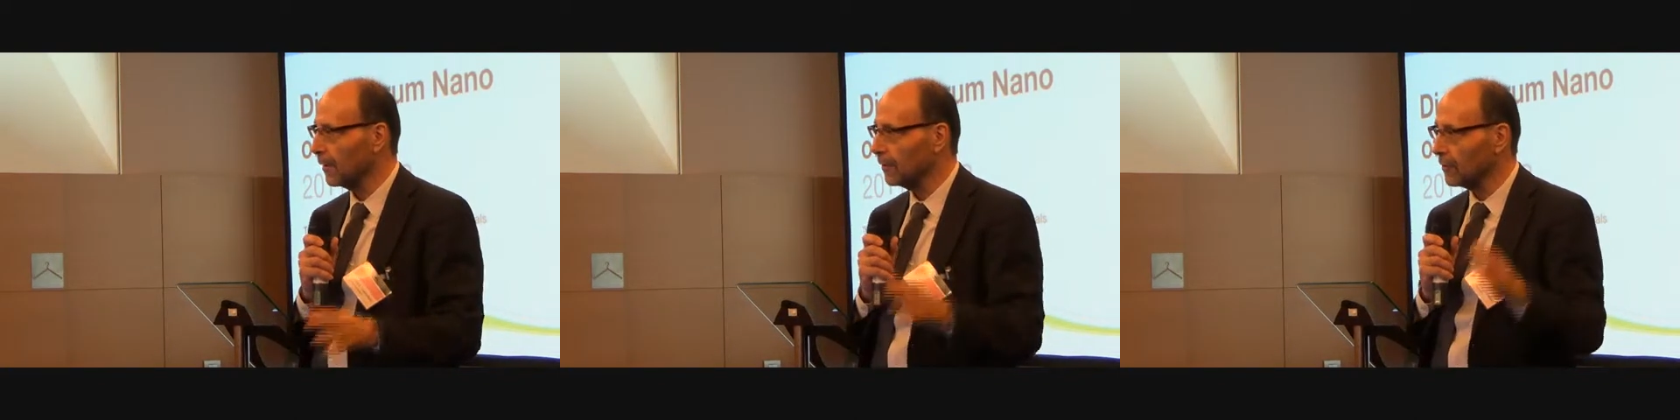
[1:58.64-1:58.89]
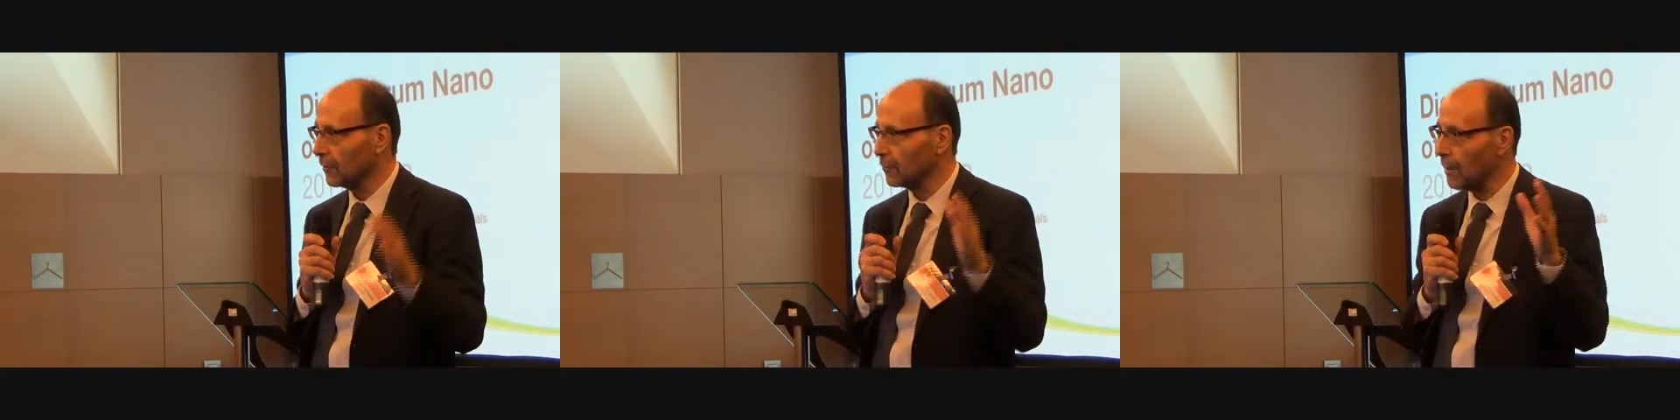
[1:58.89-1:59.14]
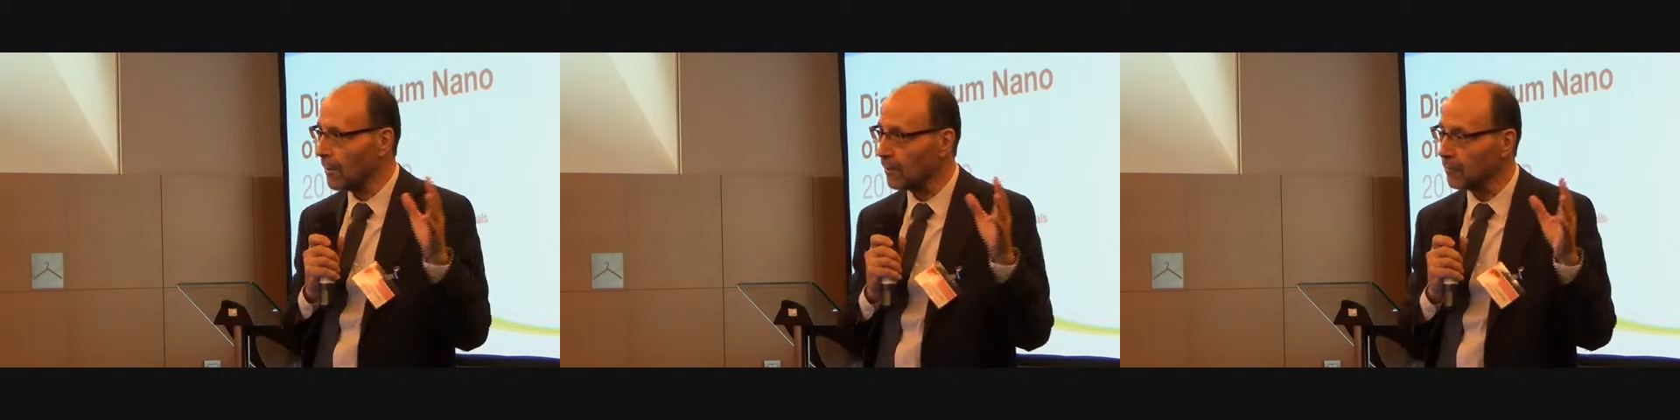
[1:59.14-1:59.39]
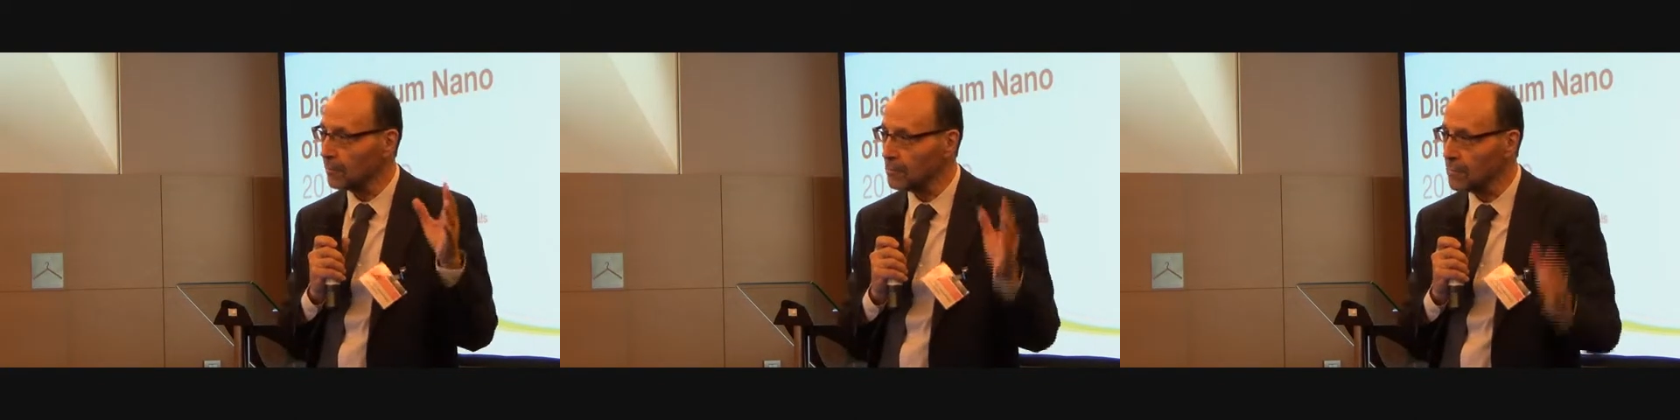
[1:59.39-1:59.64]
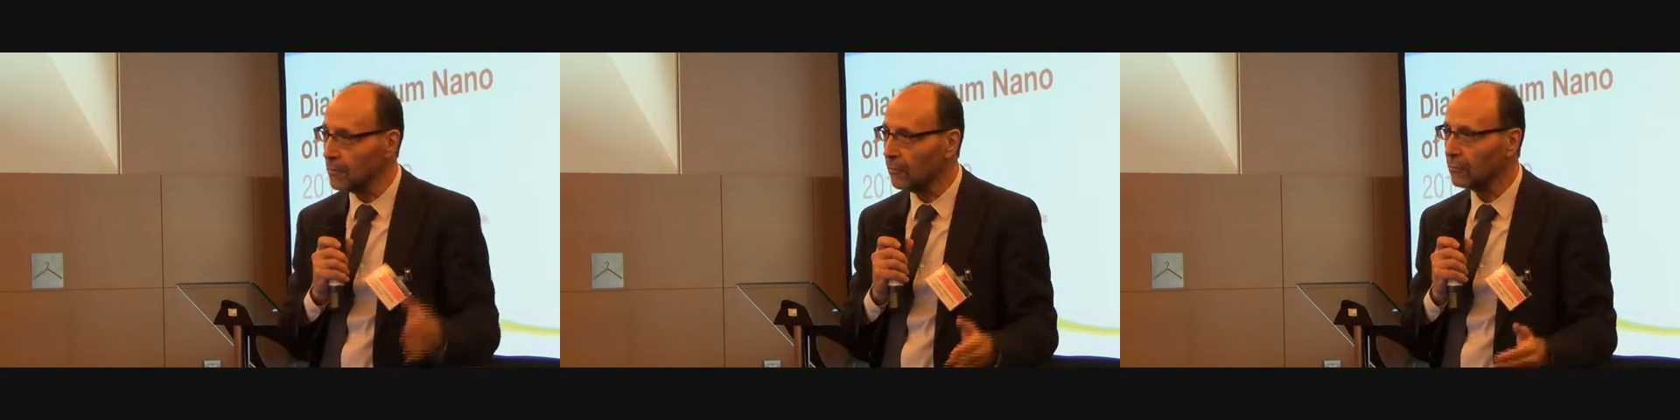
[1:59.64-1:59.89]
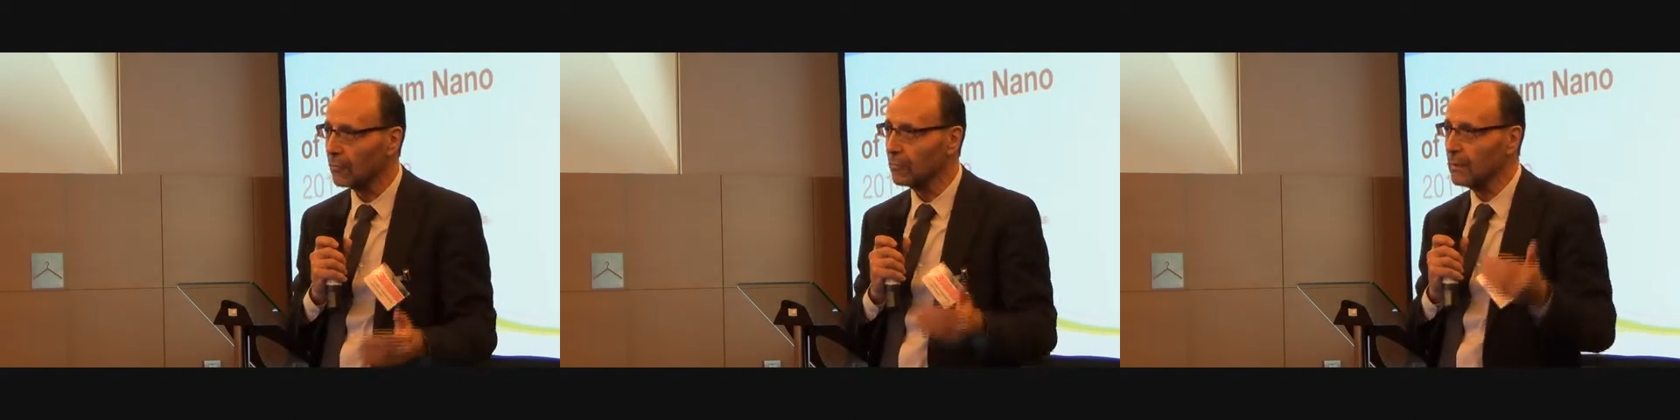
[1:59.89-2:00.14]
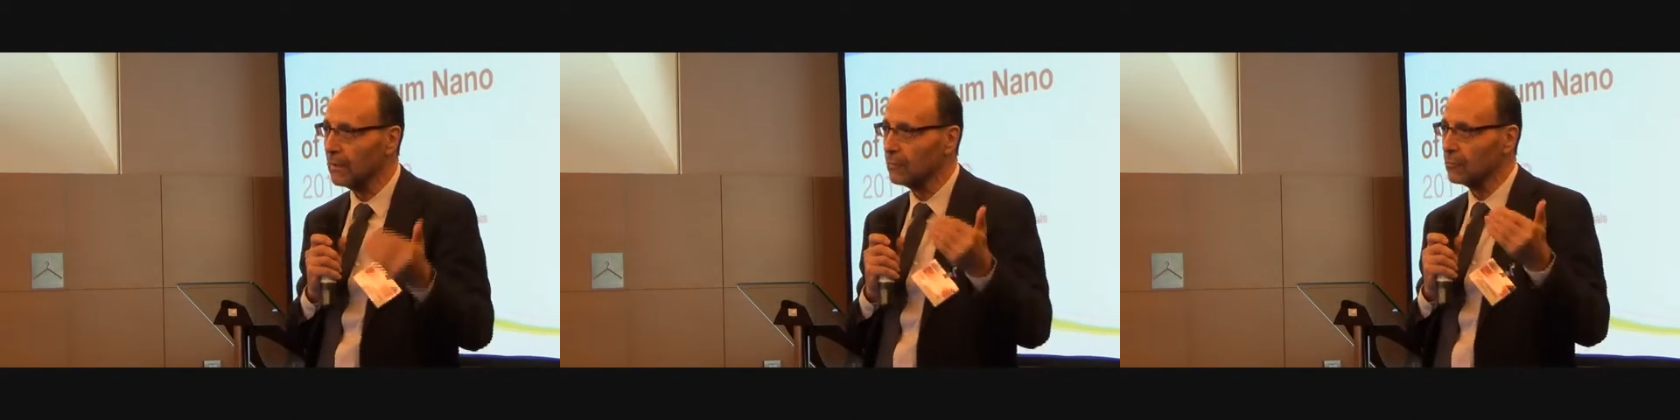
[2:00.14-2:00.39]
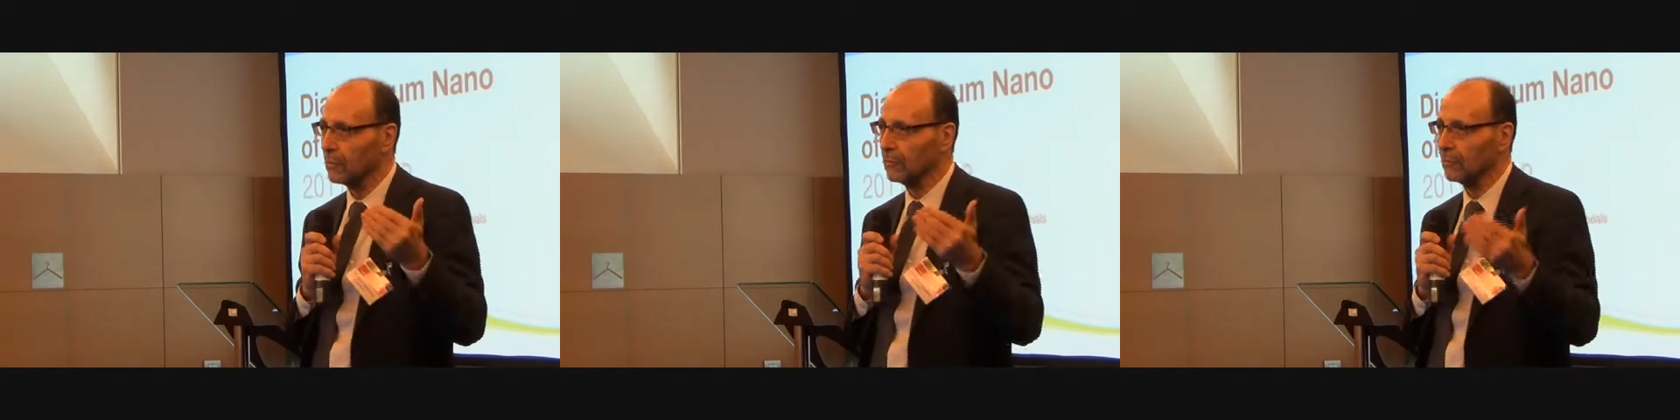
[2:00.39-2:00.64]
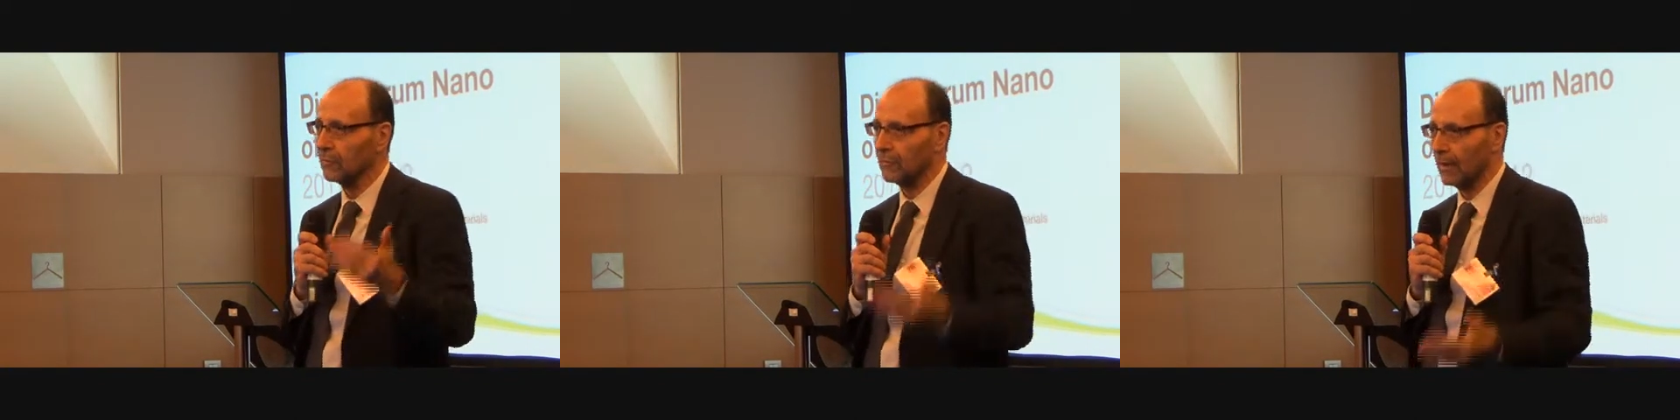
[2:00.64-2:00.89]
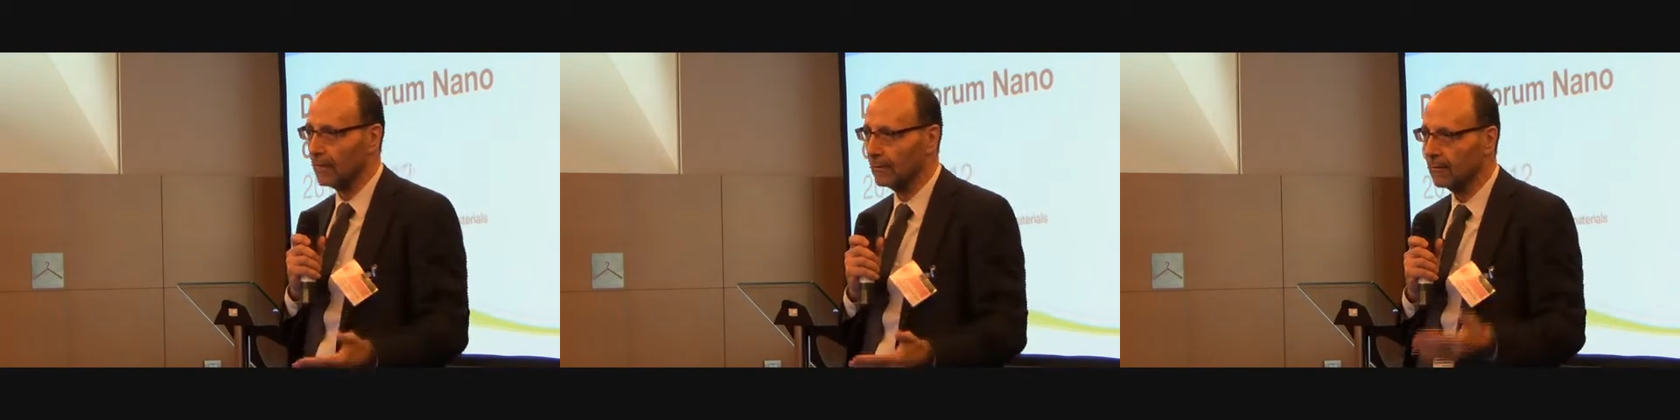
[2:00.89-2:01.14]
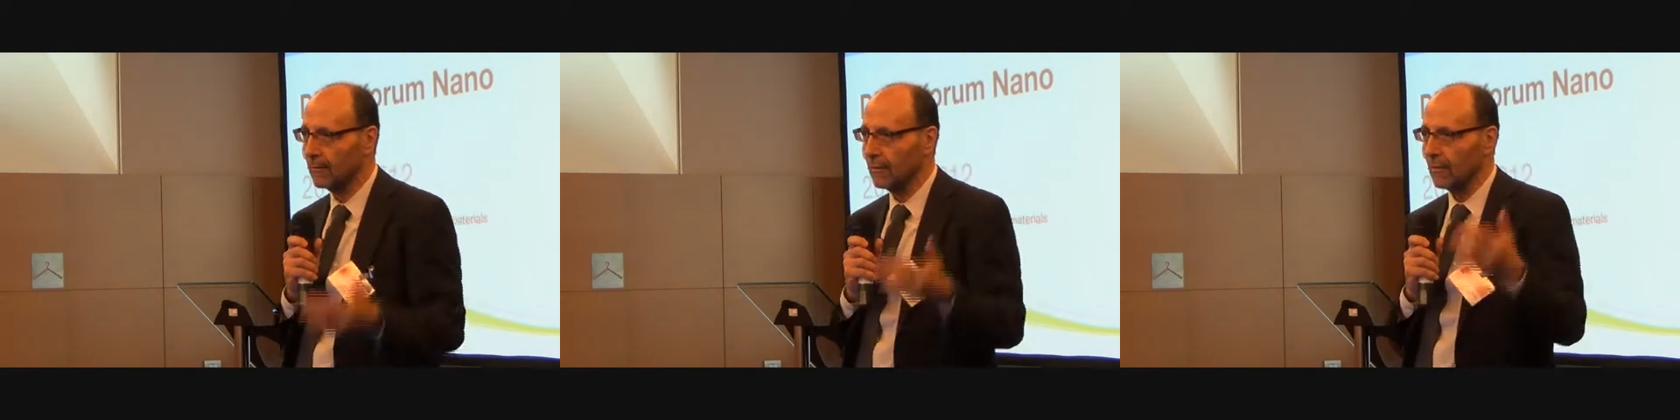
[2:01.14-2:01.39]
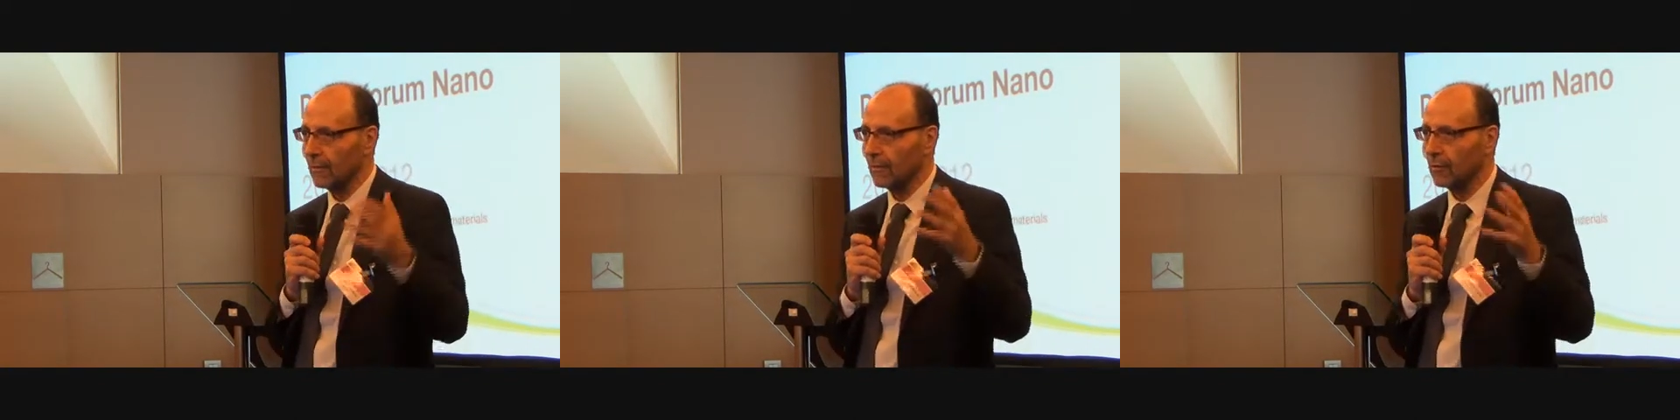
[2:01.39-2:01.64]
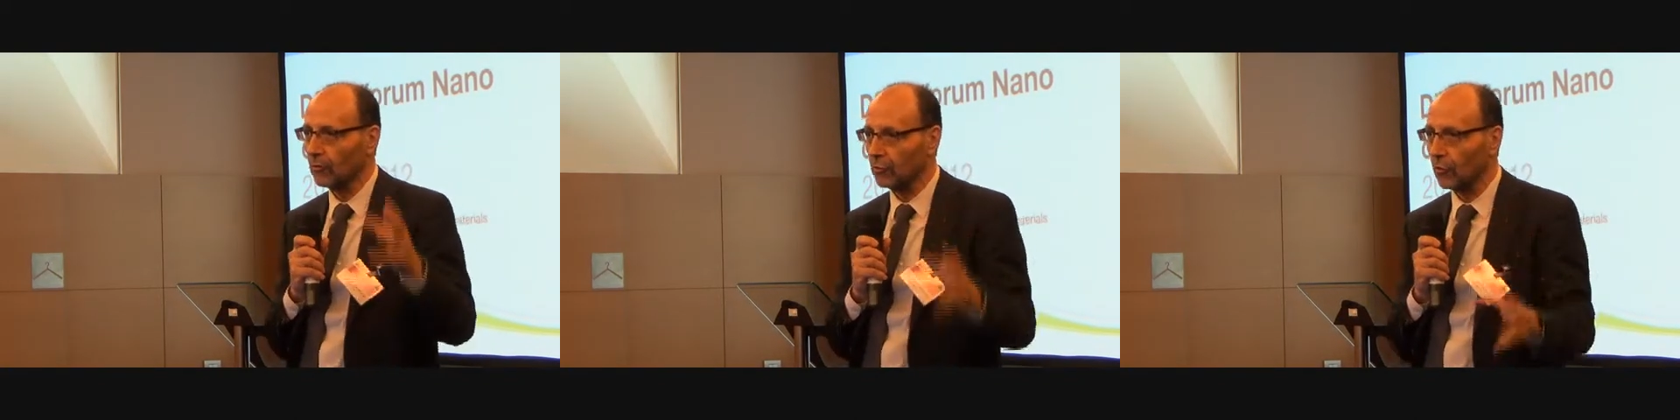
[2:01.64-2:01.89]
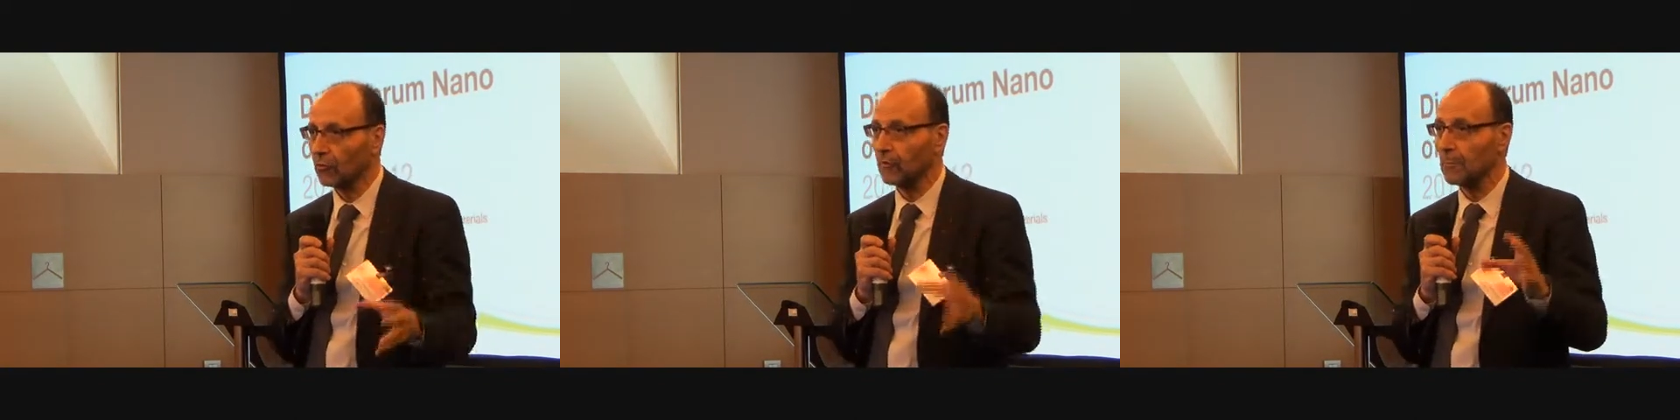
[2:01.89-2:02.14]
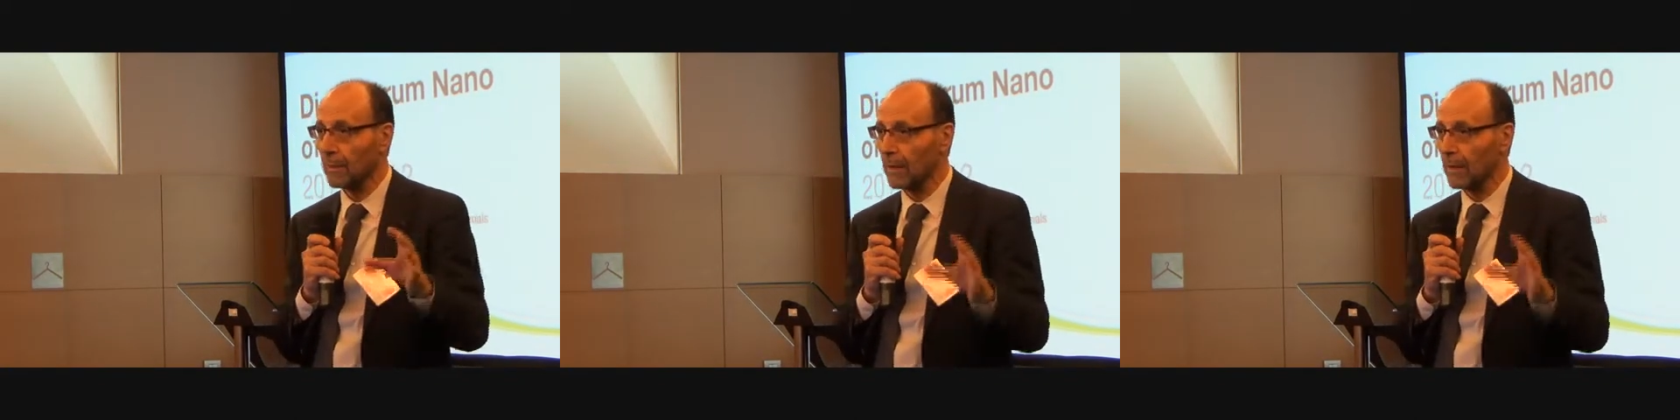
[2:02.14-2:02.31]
Transparency means that we need to understand the social